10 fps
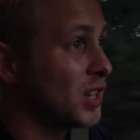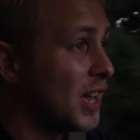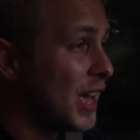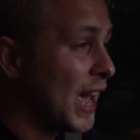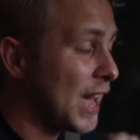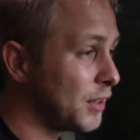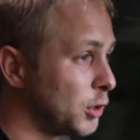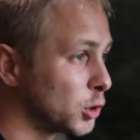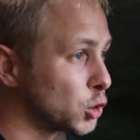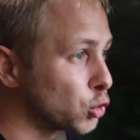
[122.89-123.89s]
and
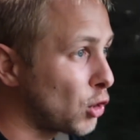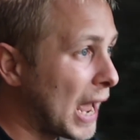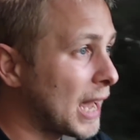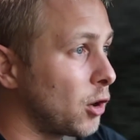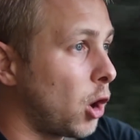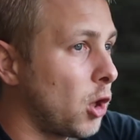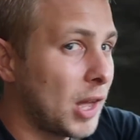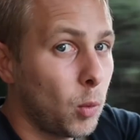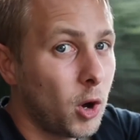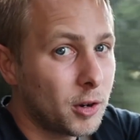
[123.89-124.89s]
then you're dragging all
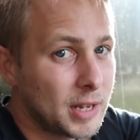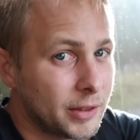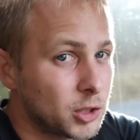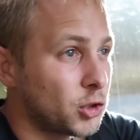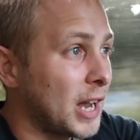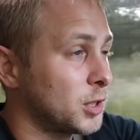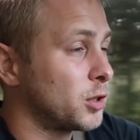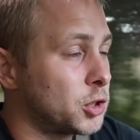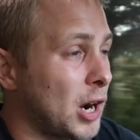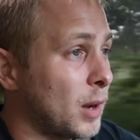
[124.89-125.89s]
that water down the track.
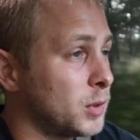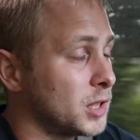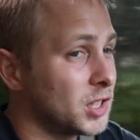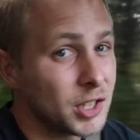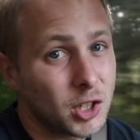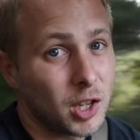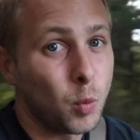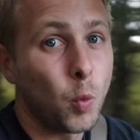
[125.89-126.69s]
So the track was essentially